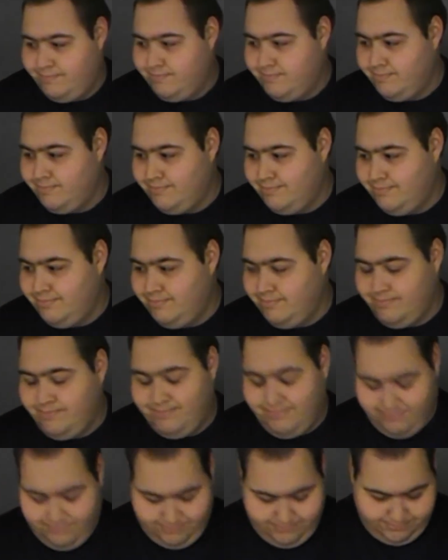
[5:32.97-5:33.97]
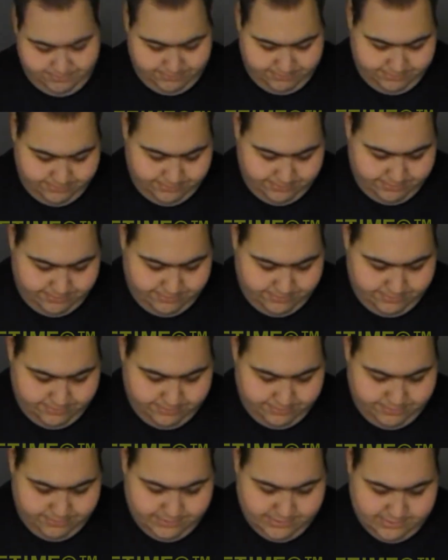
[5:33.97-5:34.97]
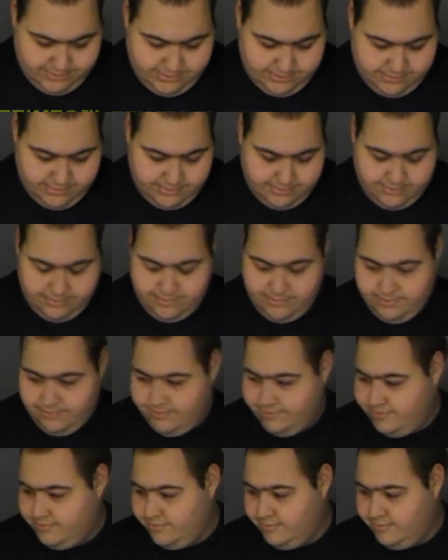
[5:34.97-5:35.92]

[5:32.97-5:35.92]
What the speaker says: Nothing is said.